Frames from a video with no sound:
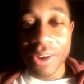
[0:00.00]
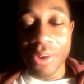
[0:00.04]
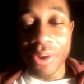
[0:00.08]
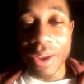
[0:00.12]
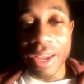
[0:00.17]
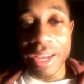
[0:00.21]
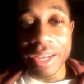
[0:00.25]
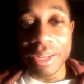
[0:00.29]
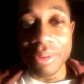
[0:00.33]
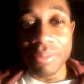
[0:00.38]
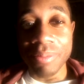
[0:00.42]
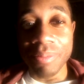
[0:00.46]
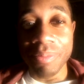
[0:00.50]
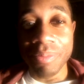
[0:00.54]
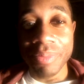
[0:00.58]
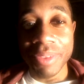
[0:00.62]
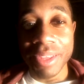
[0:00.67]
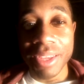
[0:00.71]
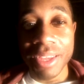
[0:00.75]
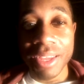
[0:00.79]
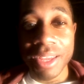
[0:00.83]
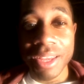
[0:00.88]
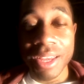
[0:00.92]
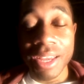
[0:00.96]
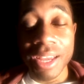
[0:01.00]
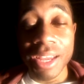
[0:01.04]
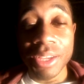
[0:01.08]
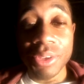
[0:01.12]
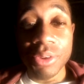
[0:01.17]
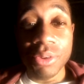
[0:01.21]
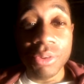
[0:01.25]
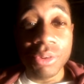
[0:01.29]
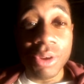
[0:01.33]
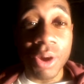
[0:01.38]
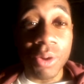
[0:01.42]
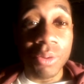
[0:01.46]
Okay,
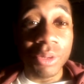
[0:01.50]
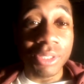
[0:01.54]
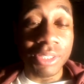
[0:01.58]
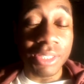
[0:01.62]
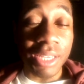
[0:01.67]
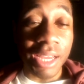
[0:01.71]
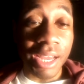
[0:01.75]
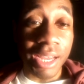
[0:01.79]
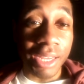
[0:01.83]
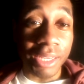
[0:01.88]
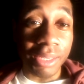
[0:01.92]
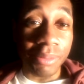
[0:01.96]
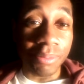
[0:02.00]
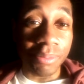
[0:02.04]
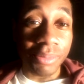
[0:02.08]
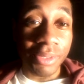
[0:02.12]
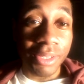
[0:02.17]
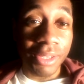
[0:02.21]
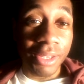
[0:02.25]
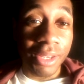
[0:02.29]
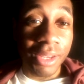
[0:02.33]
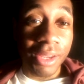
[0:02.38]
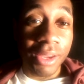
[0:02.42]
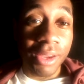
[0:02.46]
and you know it's hype